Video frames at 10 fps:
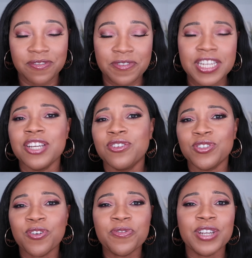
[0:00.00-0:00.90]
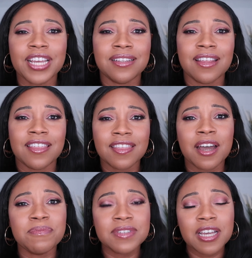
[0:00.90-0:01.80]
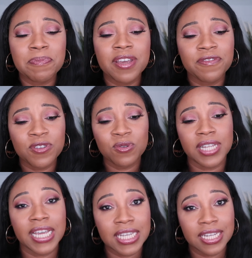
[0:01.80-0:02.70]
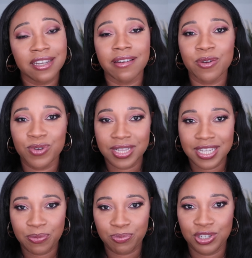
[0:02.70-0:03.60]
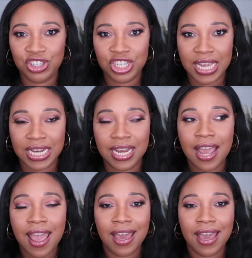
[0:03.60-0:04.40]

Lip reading: the video. Don't forget to thumbs up if you like it here. I really appreciate it.